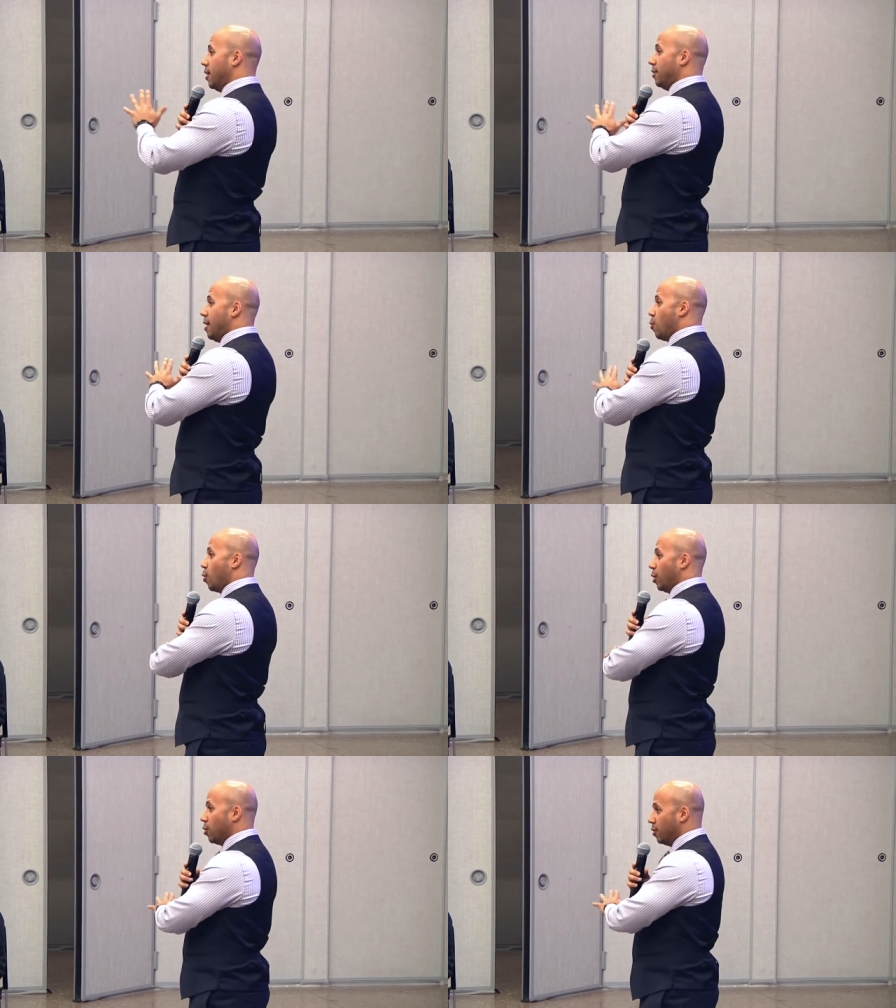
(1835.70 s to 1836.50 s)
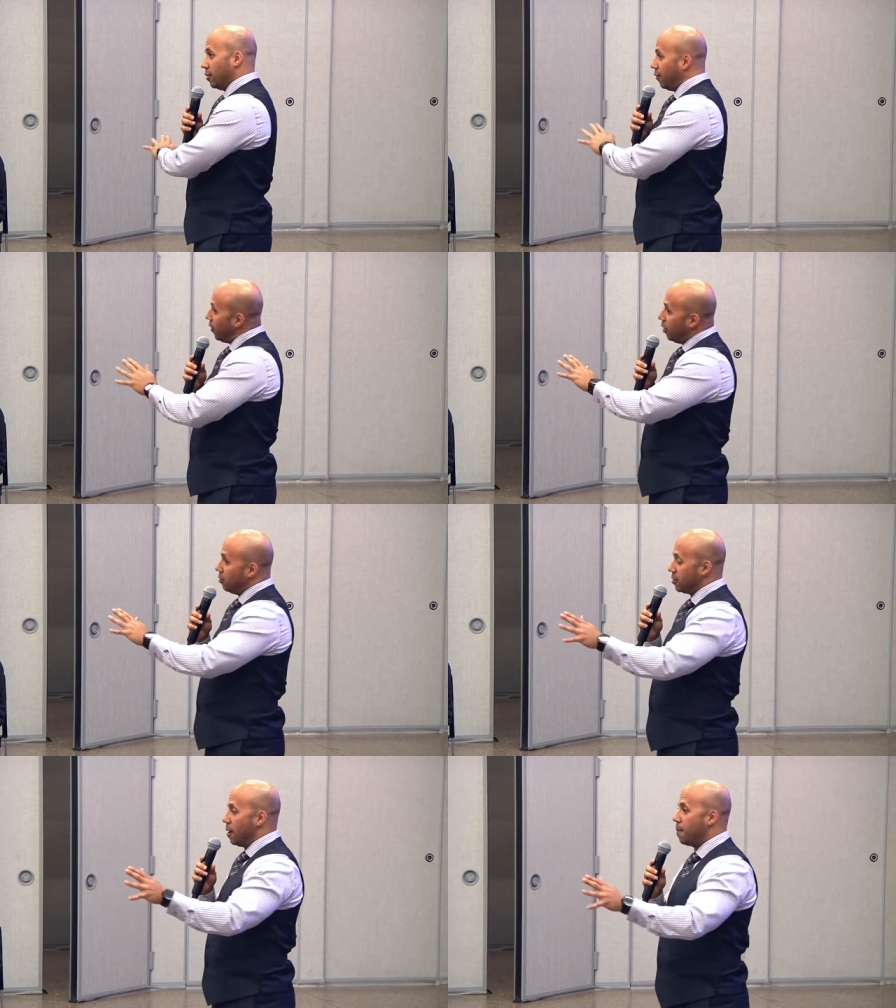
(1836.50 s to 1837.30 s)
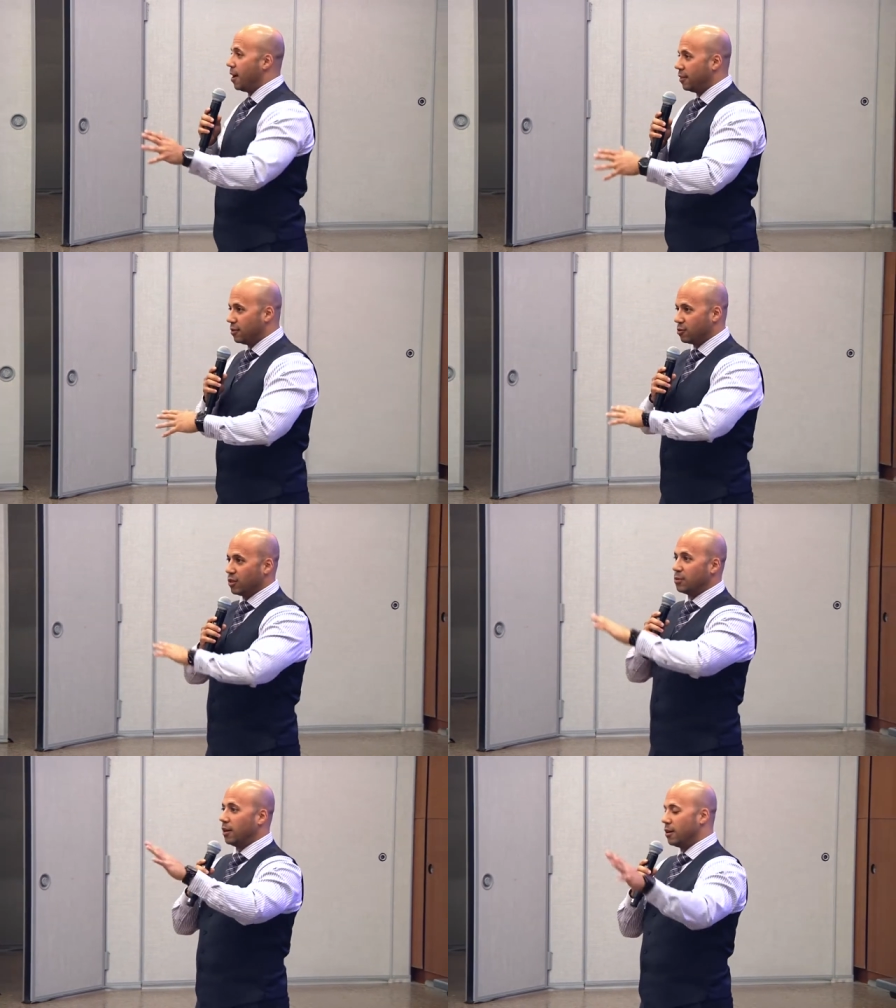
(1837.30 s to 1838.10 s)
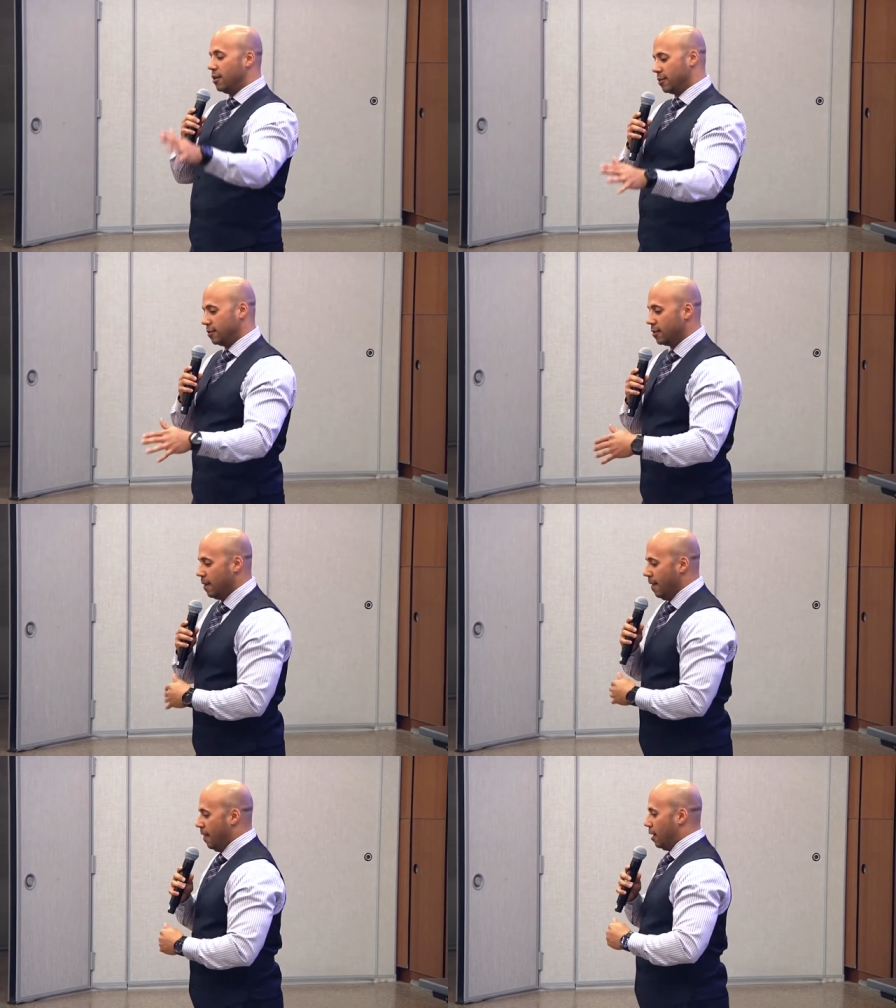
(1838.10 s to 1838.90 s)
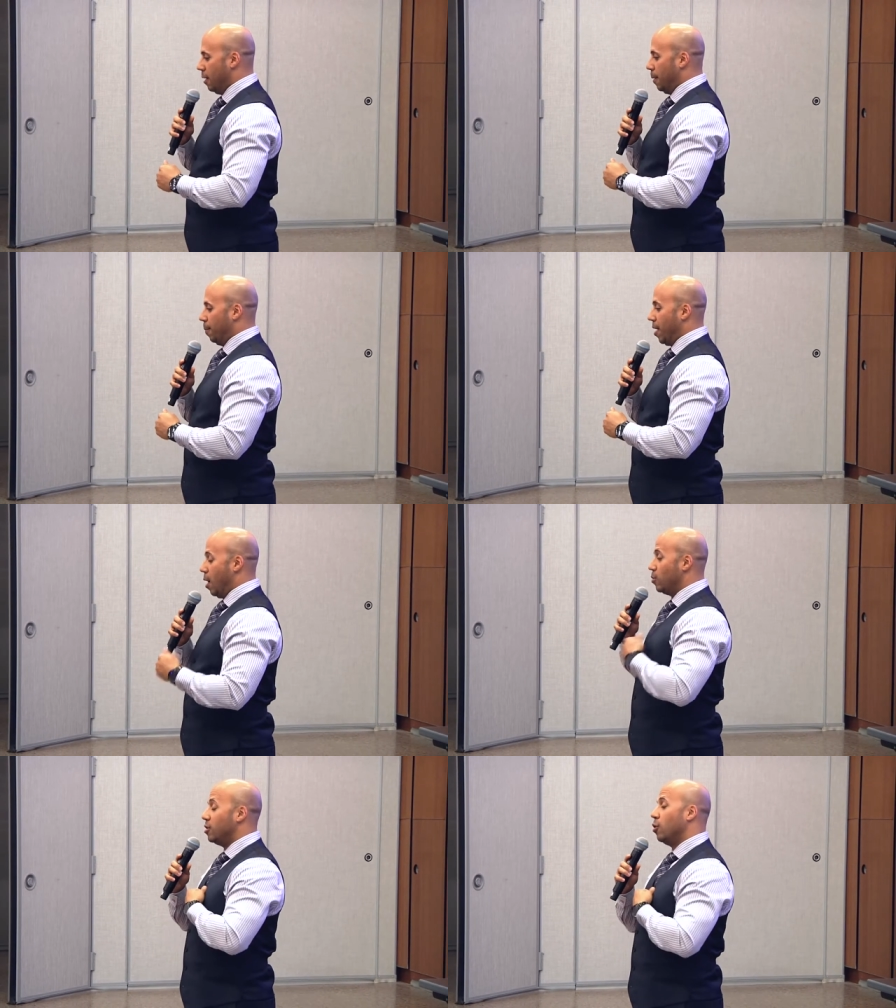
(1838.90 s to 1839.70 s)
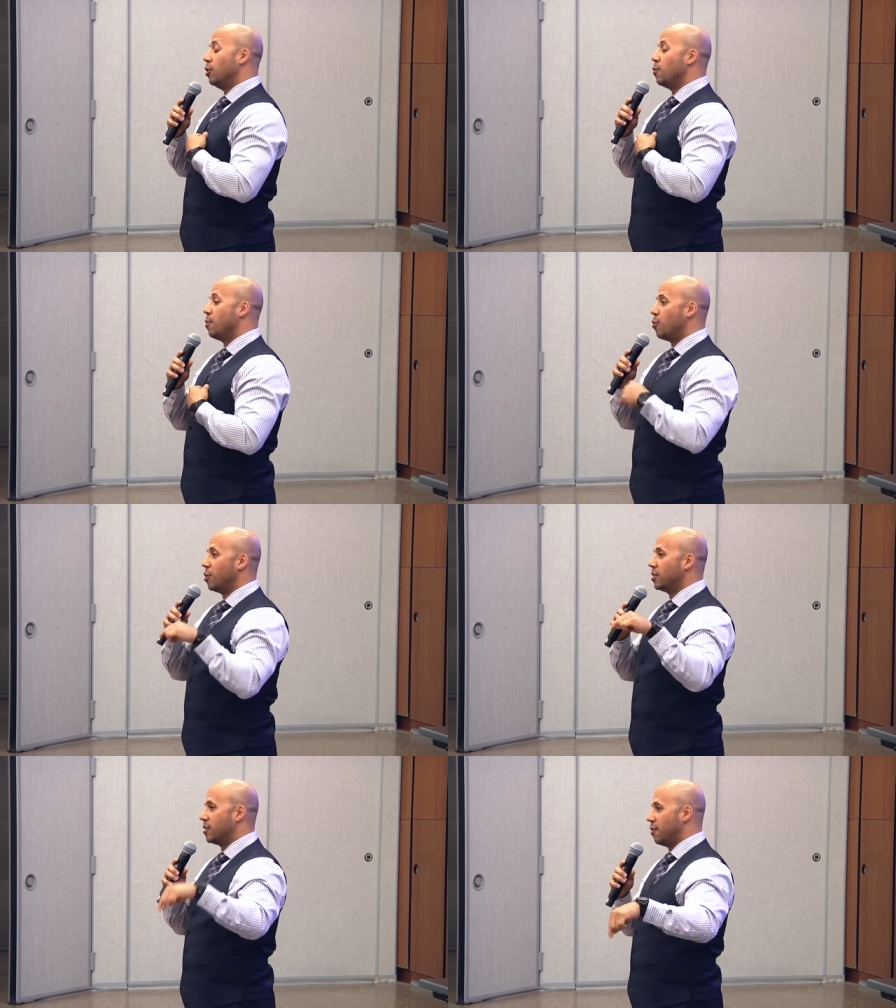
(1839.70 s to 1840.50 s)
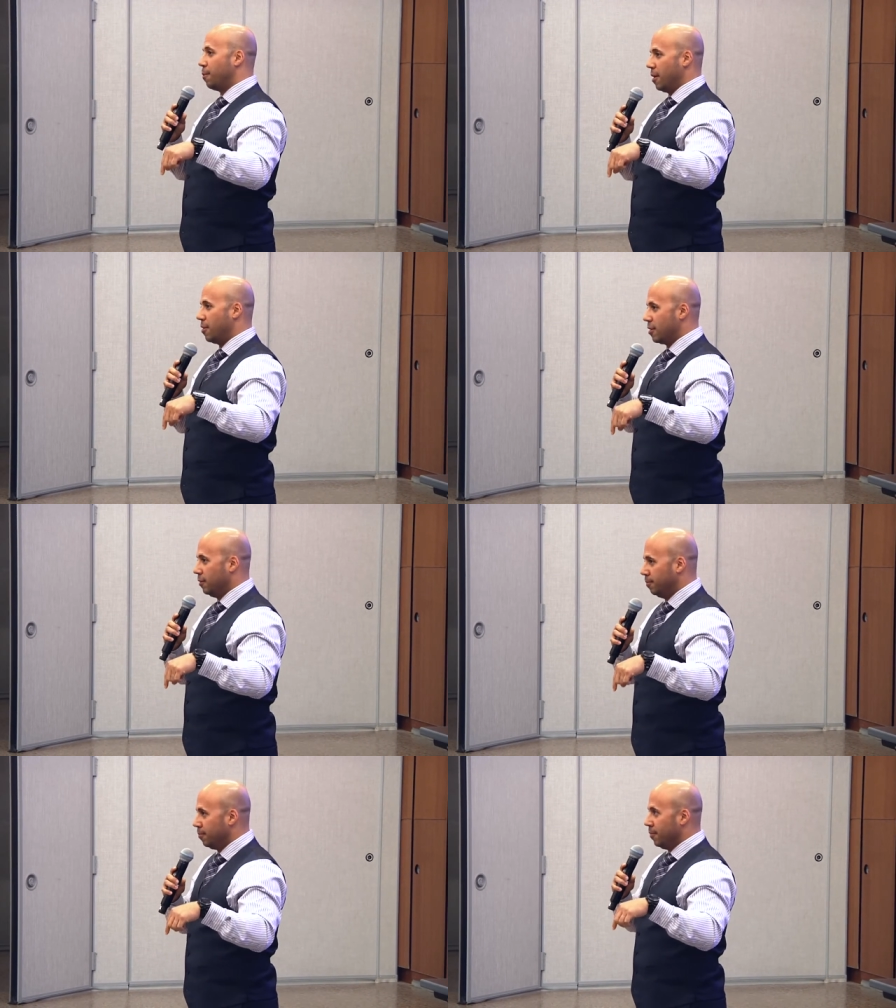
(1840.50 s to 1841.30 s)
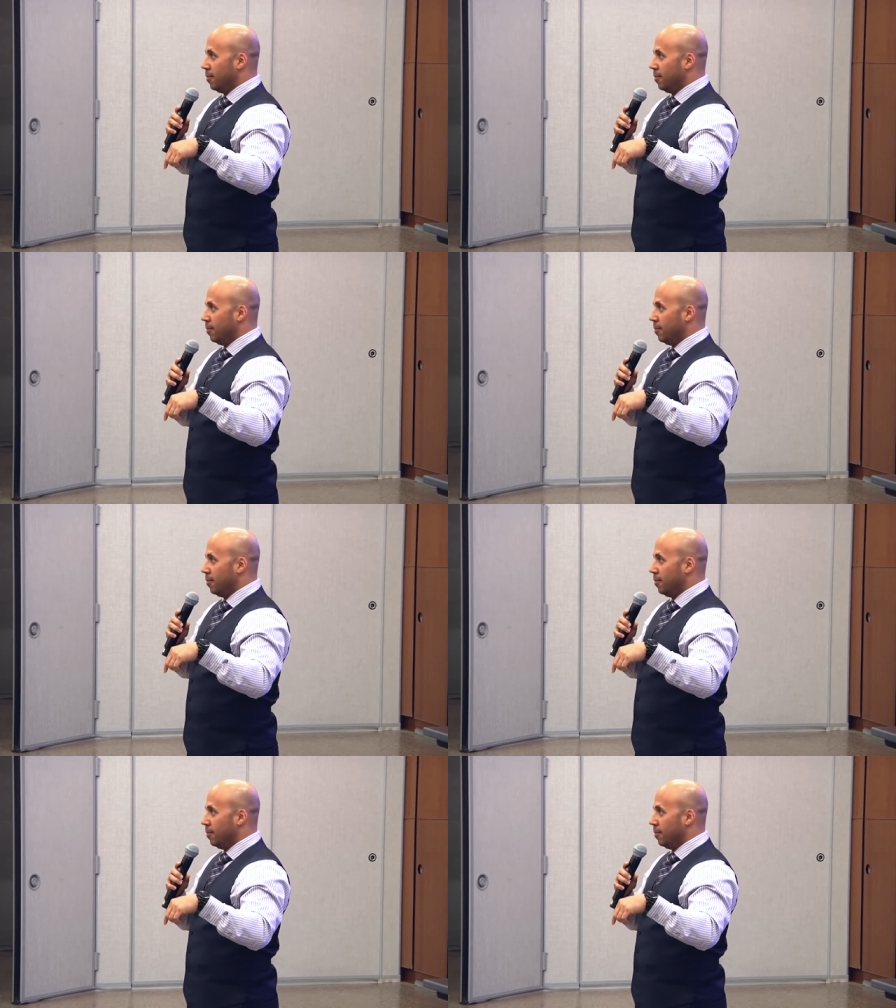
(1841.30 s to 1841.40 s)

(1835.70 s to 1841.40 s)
that they weren't going to follow the same path as the rest of my cousins. Um, I was the only one born in South America.